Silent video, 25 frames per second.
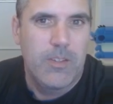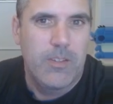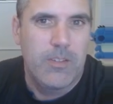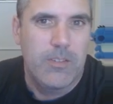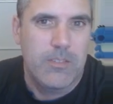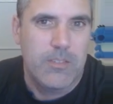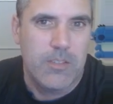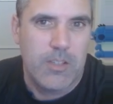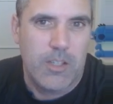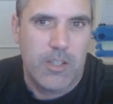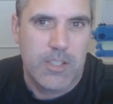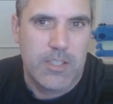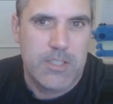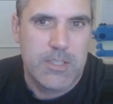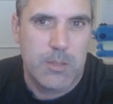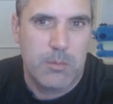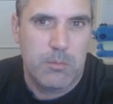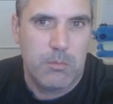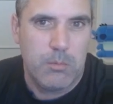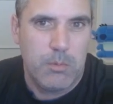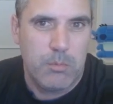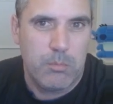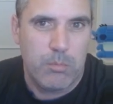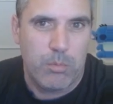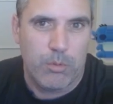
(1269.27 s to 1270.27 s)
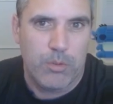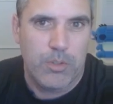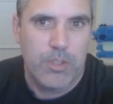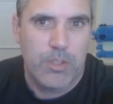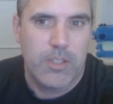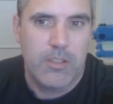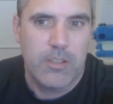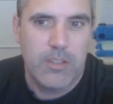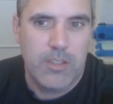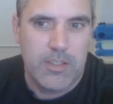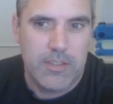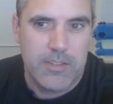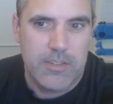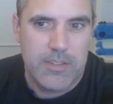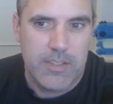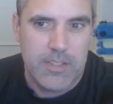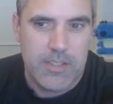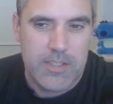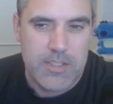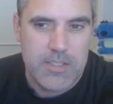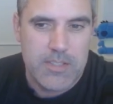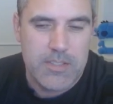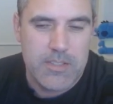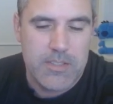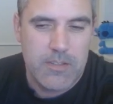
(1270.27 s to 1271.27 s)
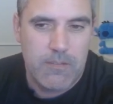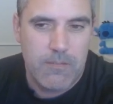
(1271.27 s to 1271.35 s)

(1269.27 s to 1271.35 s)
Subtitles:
Dogs seem to be pretty good at this.